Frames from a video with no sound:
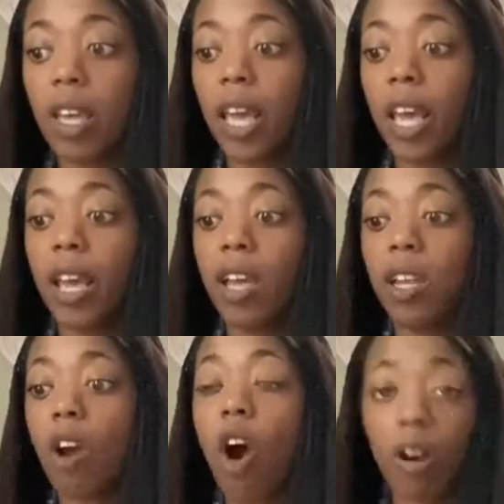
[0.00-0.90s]

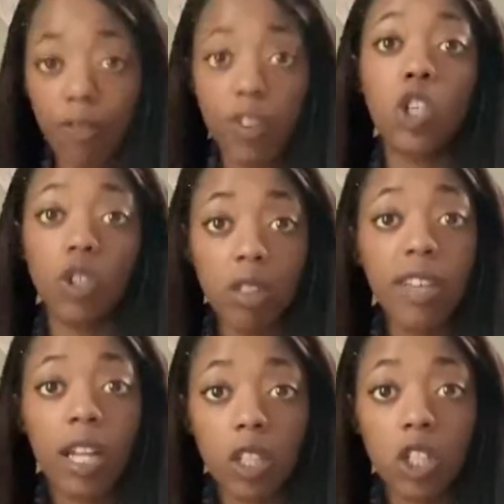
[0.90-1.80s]
and artificial
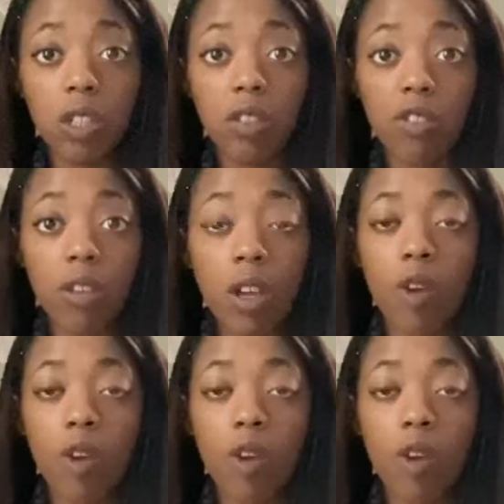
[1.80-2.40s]
intelligence.